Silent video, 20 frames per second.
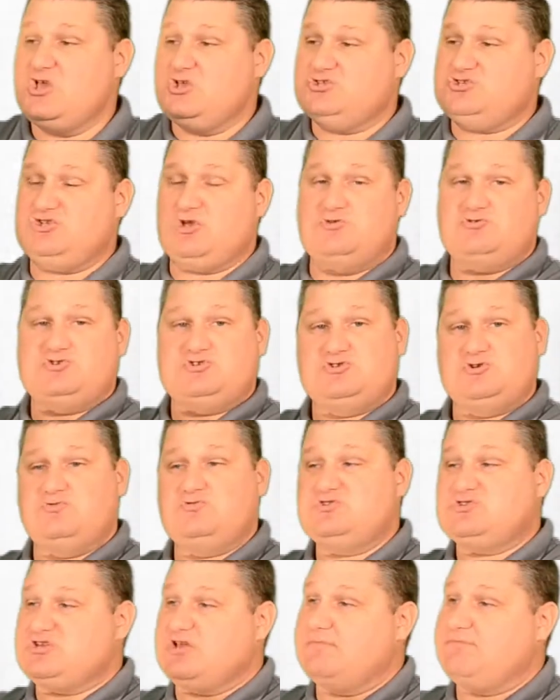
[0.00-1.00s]
So
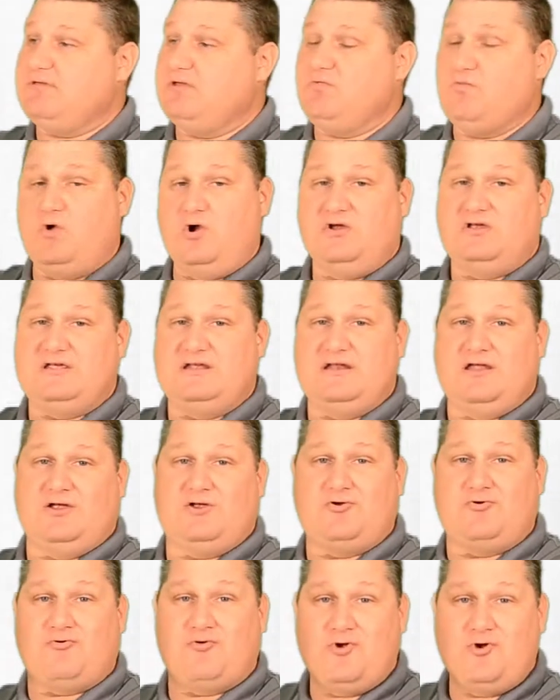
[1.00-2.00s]
students can be working in
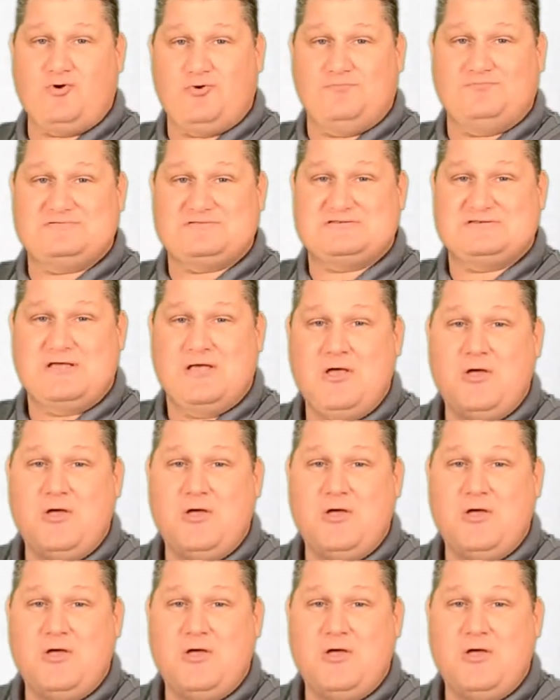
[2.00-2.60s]
groups